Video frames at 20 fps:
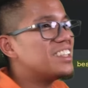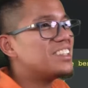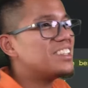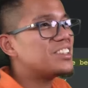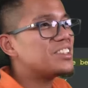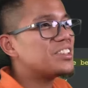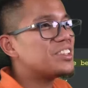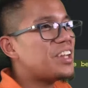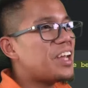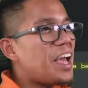
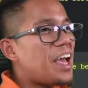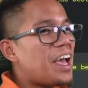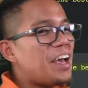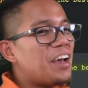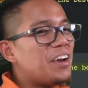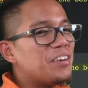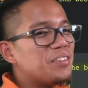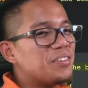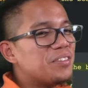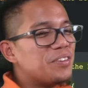should
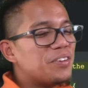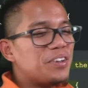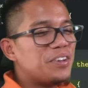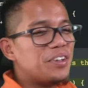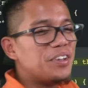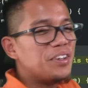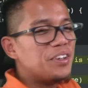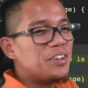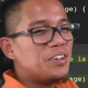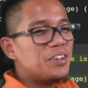have
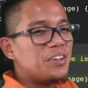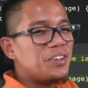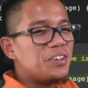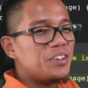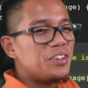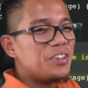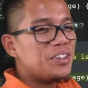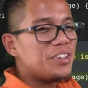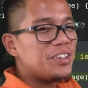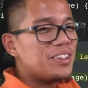
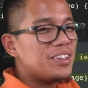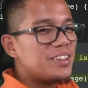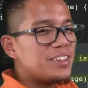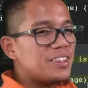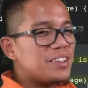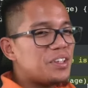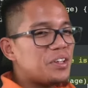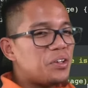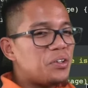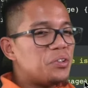
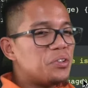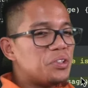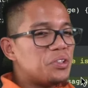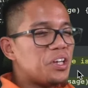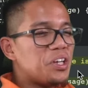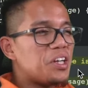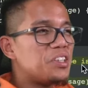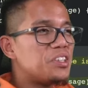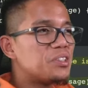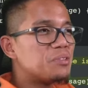the whole thing
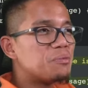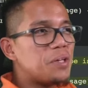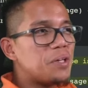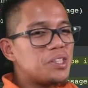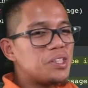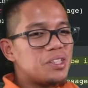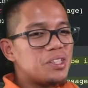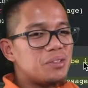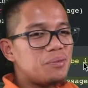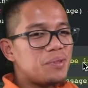I just
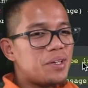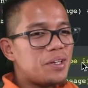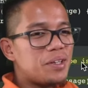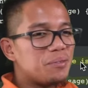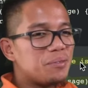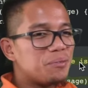pasted, bruh.